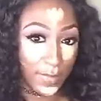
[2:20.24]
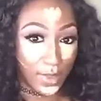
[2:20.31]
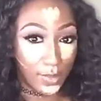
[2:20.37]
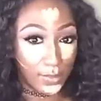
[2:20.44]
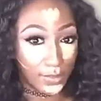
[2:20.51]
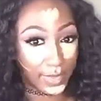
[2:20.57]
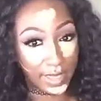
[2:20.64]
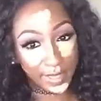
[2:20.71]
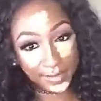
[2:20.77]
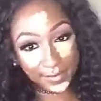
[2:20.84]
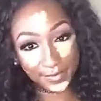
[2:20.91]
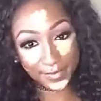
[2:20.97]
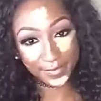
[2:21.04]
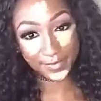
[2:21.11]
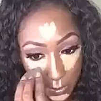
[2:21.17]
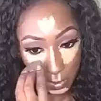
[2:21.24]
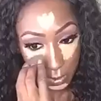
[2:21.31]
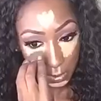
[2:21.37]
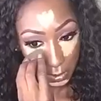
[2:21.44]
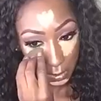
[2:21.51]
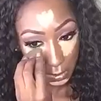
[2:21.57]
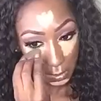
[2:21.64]
I'm using a beauty
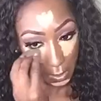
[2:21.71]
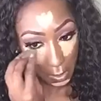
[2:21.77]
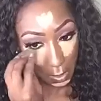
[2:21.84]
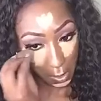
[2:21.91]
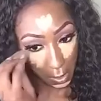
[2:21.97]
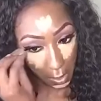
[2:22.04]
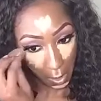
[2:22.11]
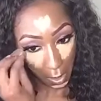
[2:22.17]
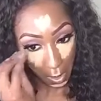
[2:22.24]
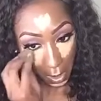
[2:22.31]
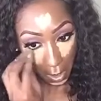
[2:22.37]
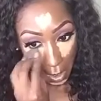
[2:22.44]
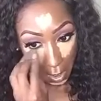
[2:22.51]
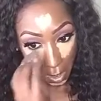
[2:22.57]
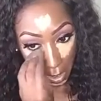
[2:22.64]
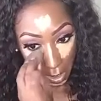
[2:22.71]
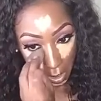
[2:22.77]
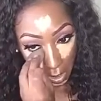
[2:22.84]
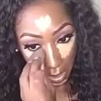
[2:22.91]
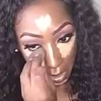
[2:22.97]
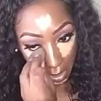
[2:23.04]
blender brush that I bought.